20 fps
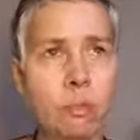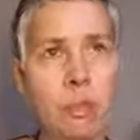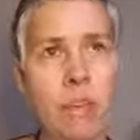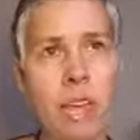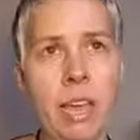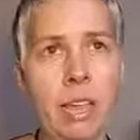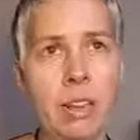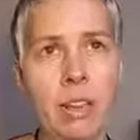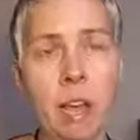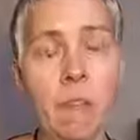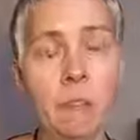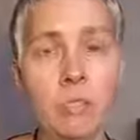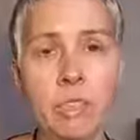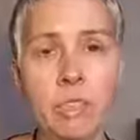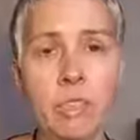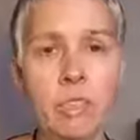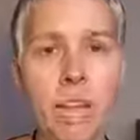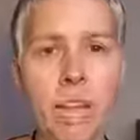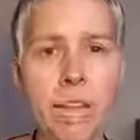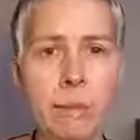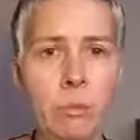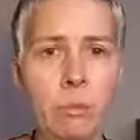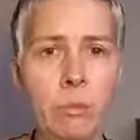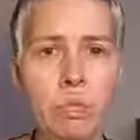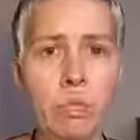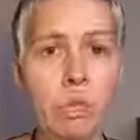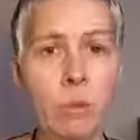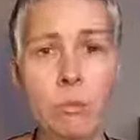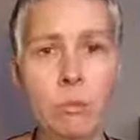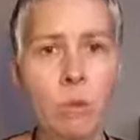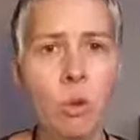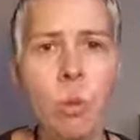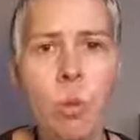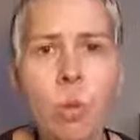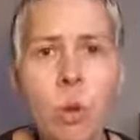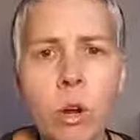that oftentimes you know don't